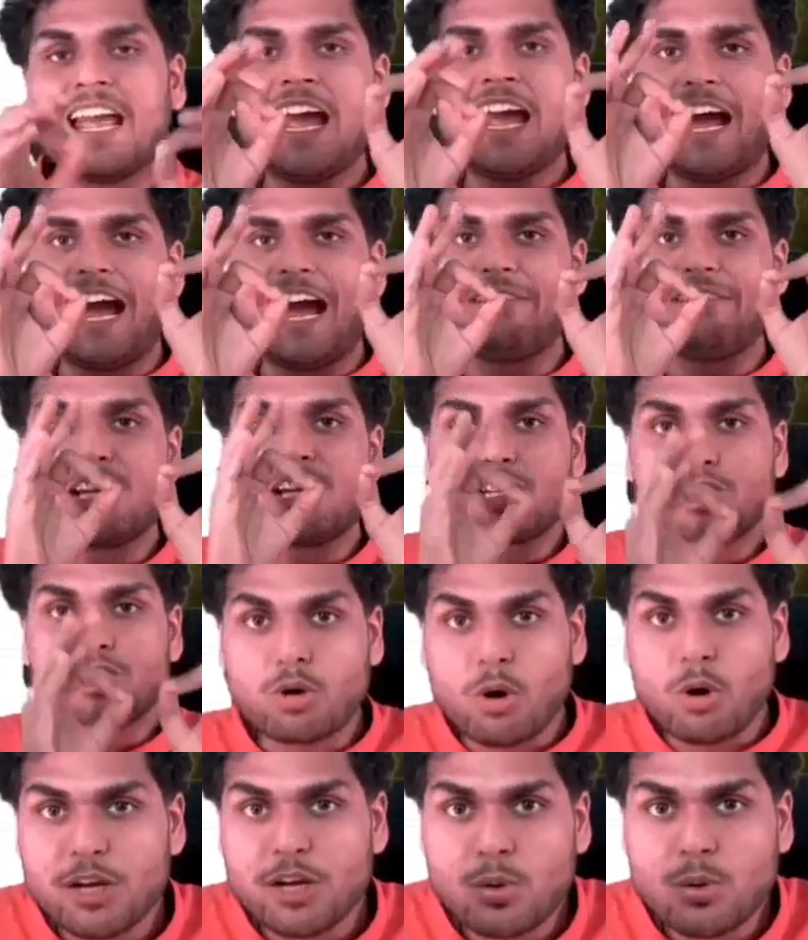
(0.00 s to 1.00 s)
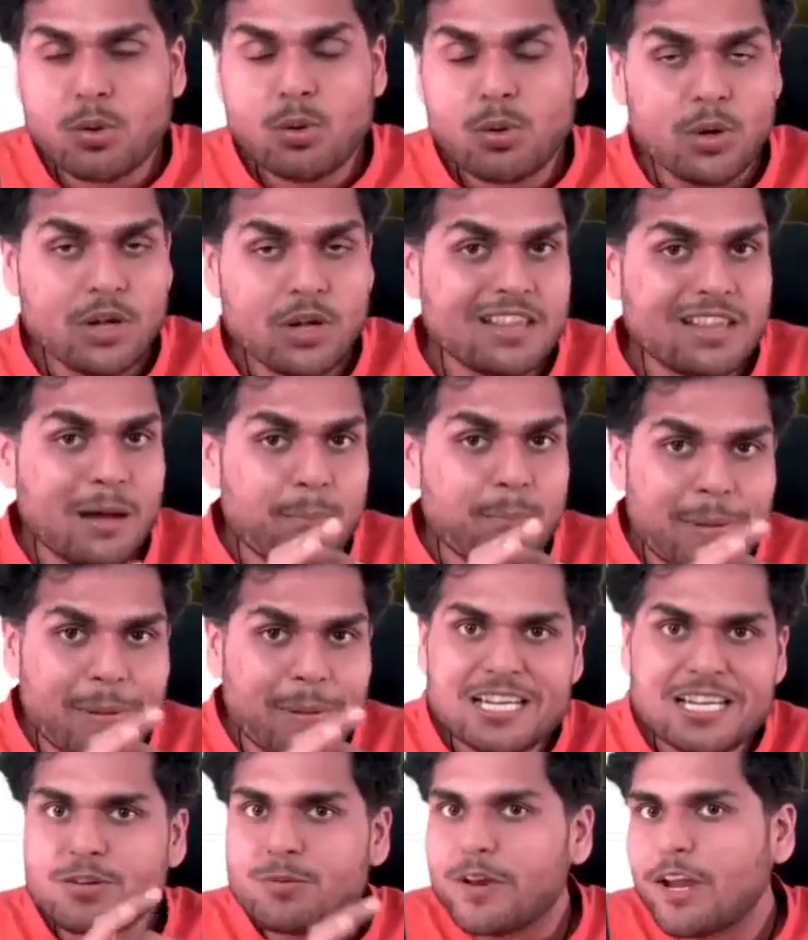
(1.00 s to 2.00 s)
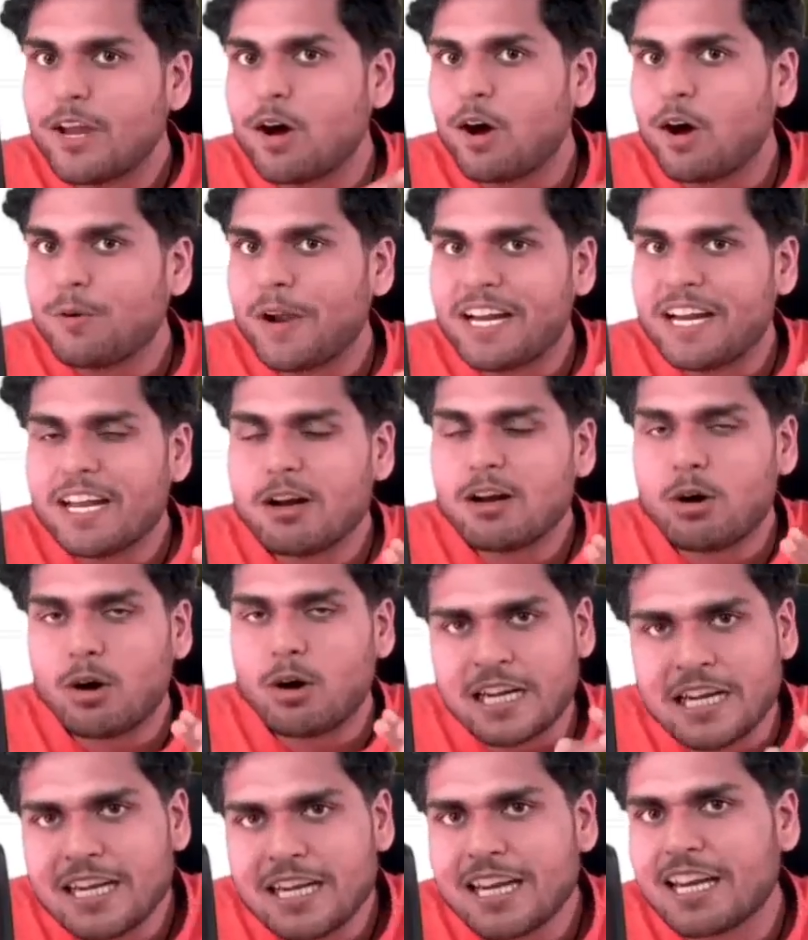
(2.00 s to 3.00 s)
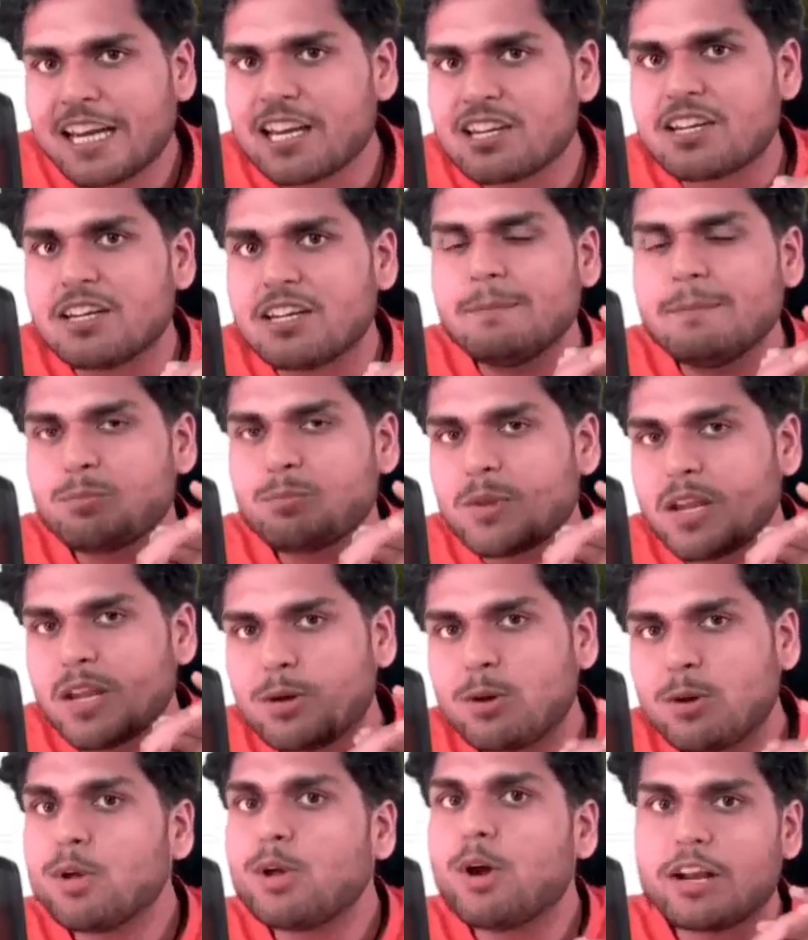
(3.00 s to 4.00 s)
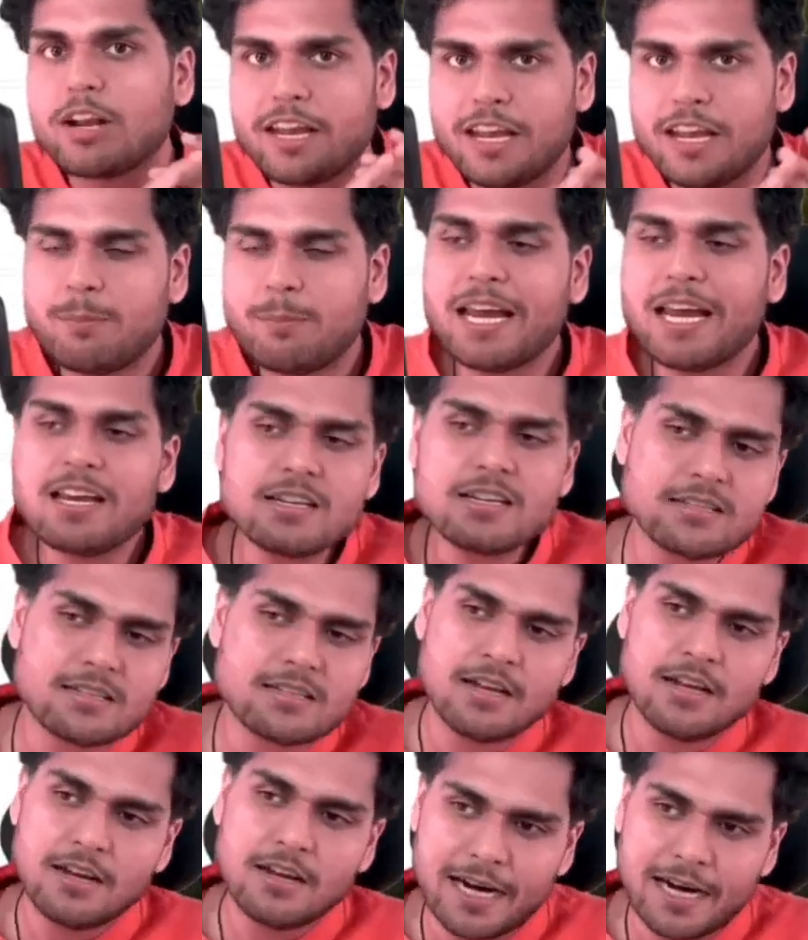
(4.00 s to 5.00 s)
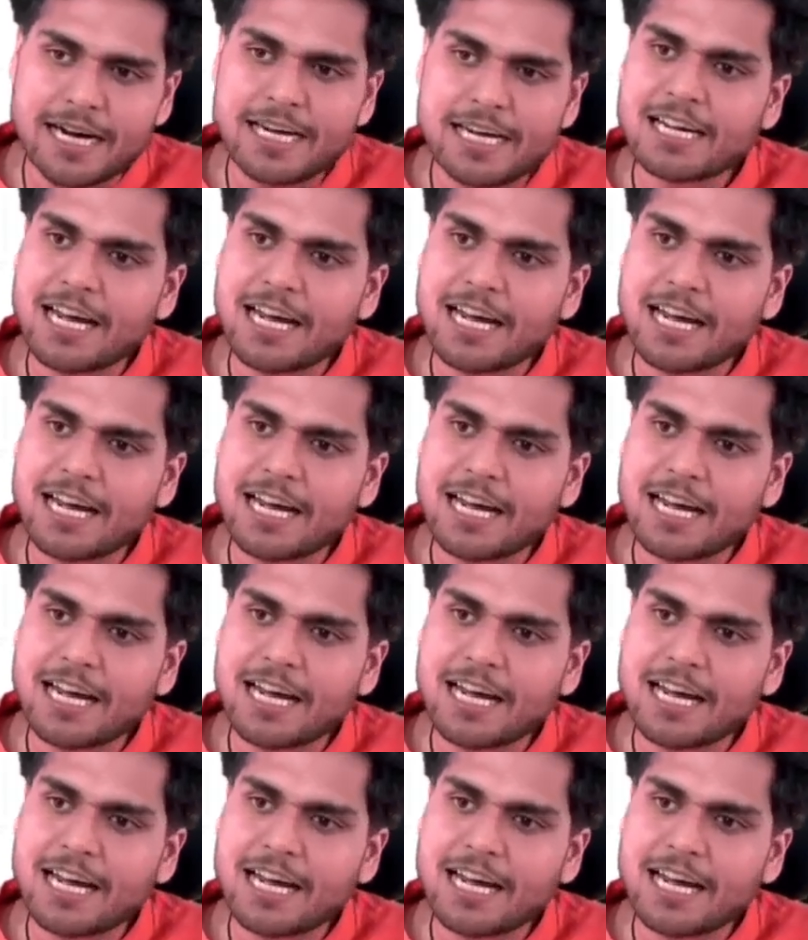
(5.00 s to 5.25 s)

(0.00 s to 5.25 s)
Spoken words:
I will show you the best way of adding authentication to your APIs, right?